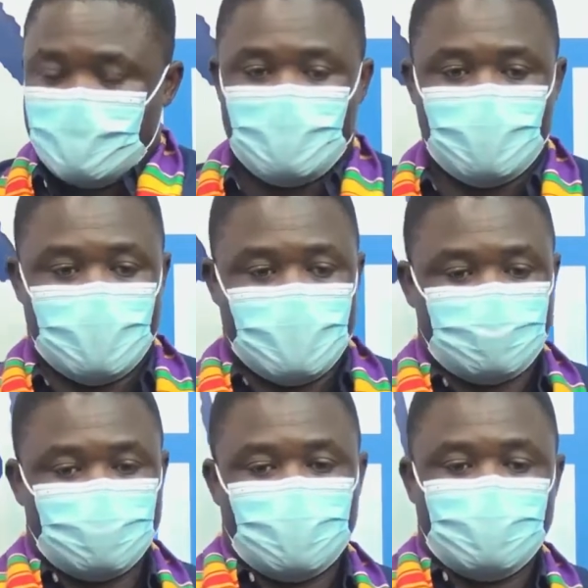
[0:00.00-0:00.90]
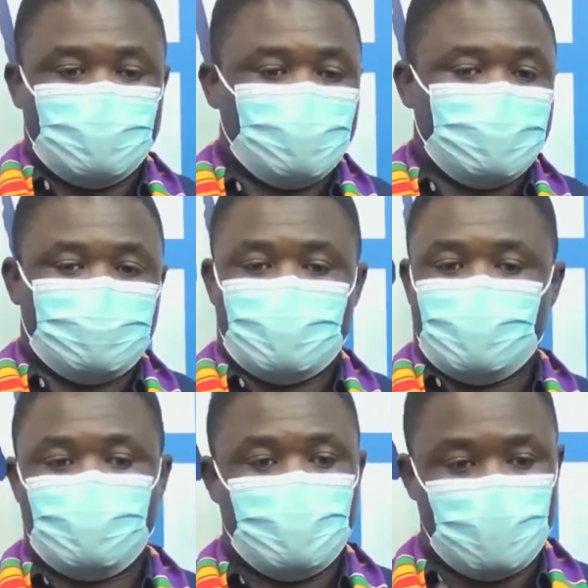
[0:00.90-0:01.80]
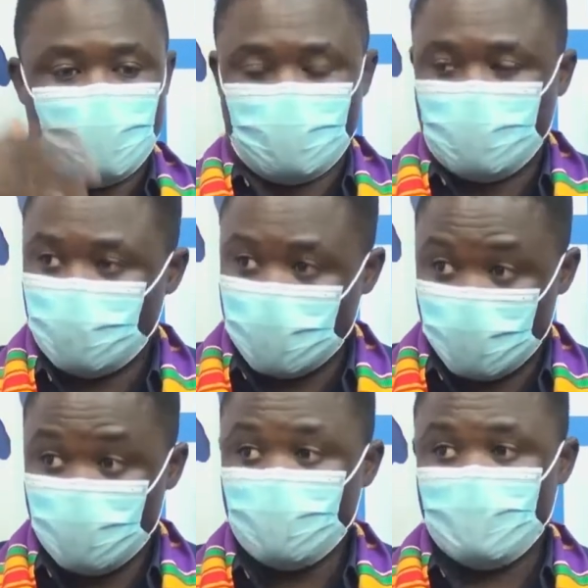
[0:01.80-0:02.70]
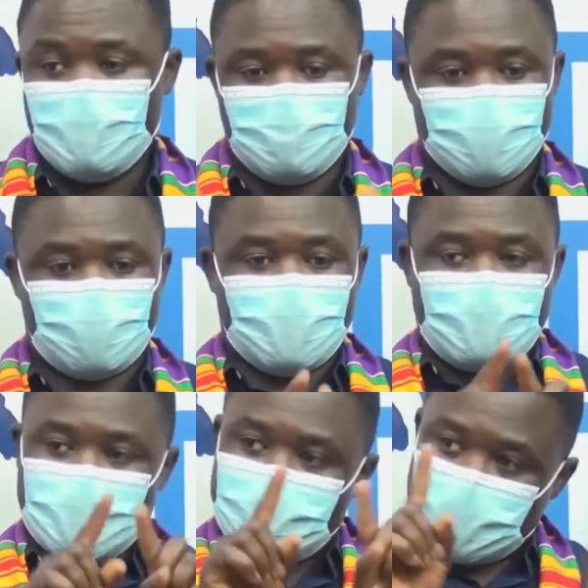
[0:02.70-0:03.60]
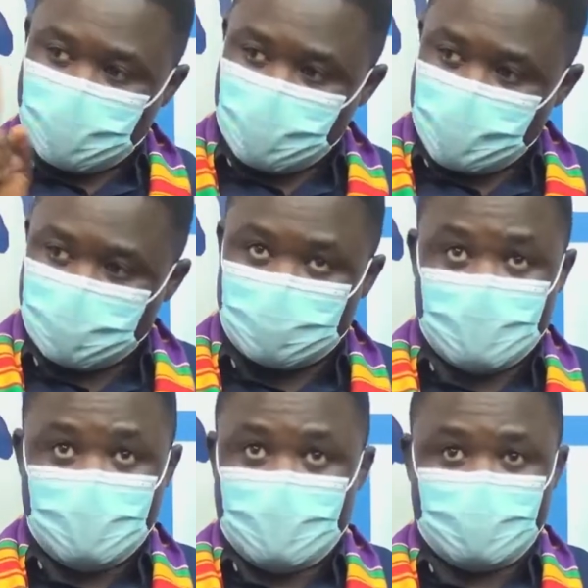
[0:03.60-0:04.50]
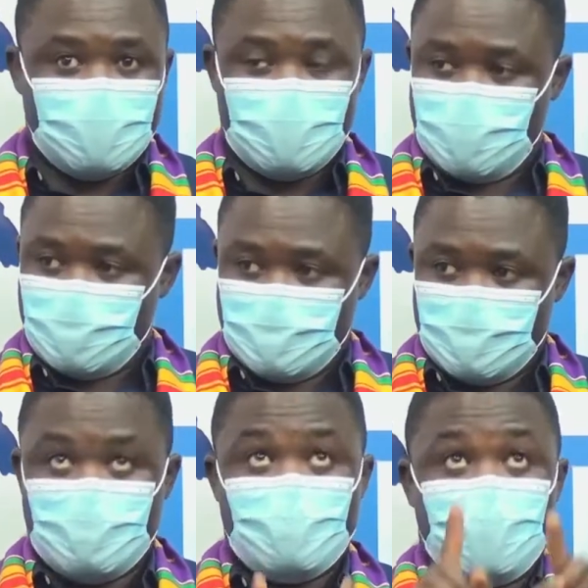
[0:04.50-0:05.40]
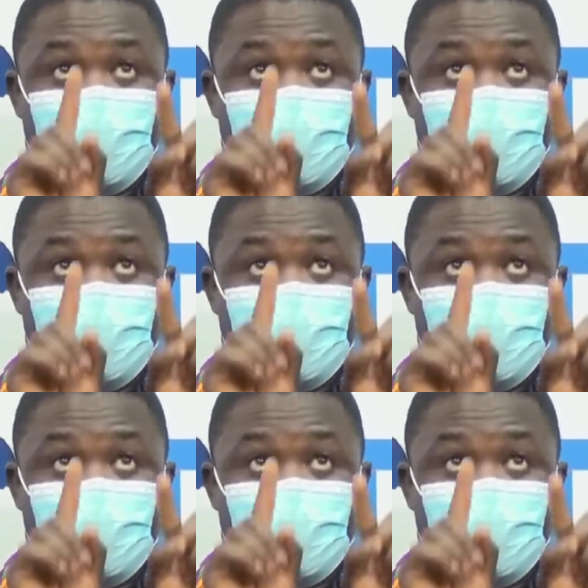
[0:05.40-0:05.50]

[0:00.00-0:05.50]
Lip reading: or I have to go and do it for Kwewu. But Oman Ghana Baako is saying that, no, we